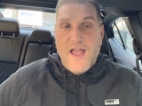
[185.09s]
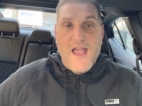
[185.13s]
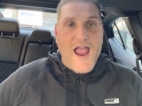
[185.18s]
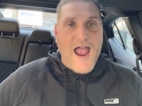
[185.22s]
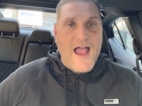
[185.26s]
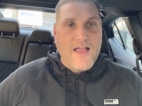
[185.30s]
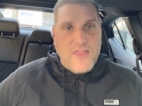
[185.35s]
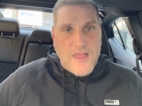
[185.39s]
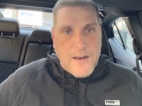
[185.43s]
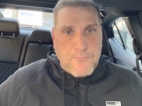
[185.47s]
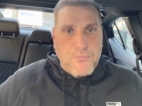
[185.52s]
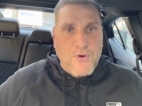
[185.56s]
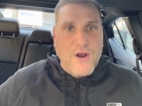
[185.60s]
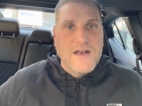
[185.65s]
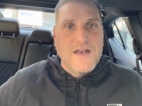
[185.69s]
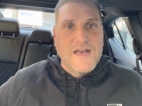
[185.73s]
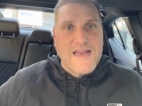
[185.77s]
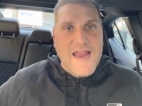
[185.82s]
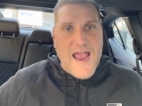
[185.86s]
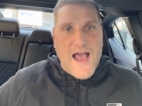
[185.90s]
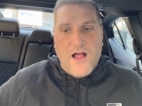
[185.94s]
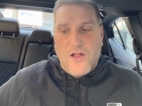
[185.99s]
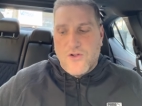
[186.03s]
And then
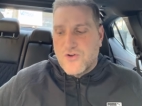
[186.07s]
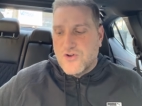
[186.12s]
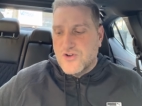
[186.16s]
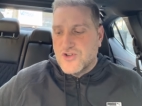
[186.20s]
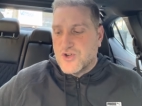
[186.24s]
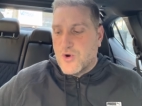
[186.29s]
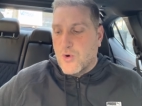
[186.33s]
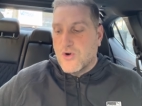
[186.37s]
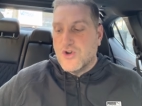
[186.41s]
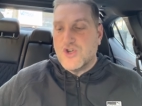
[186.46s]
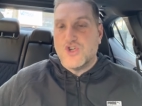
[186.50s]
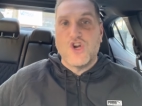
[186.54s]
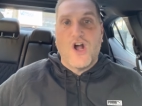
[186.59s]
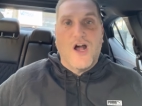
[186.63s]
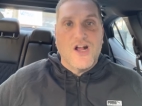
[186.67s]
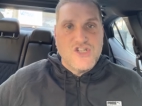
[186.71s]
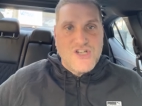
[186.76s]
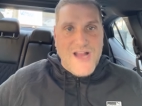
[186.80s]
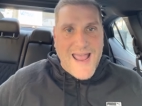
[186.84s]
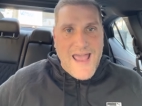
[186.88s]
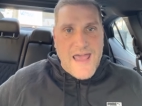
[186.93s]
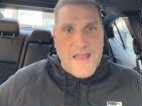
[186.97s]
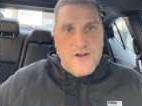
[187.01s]
Brendan Gallagher scored.
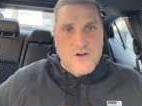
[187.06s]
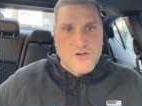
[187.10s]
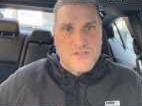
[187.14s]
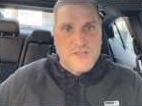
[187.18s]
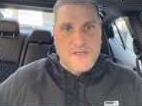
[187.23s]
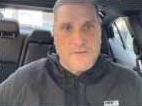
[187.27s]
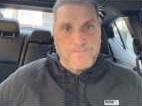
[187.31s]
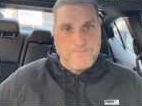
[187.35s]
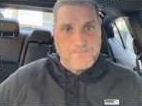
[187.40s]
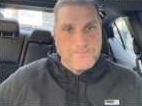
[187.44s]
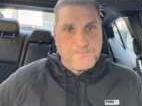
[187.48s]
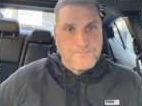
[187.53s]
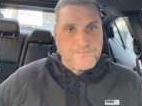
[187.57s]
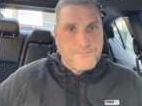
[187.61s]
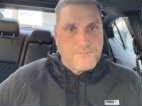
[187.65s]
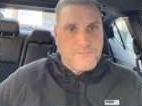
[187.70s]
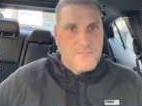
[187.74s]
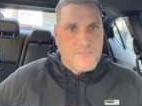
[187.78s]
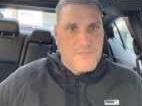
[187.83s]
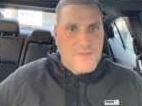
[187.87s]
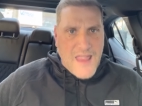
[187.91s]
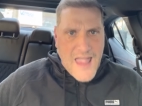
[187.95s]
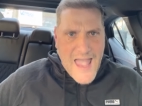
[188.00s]
Josh Anderson
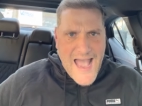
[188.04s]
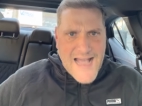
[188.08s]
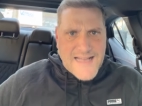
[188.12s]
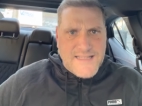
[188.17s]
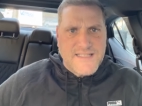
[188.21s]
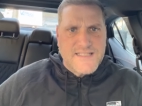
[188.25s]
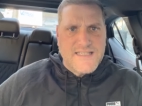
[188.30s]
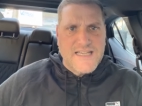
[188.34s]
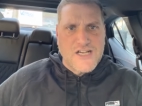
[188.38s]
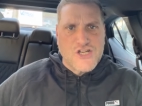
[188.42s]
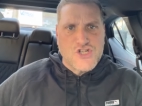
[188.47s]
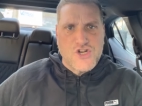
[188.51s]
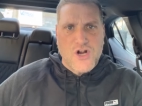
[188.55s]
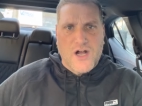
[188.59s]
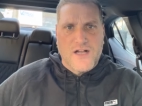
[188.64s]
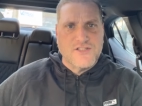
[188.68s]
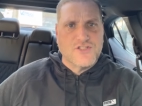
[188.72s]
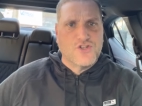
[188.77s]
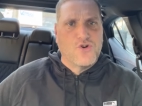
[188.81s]
had 6 shots.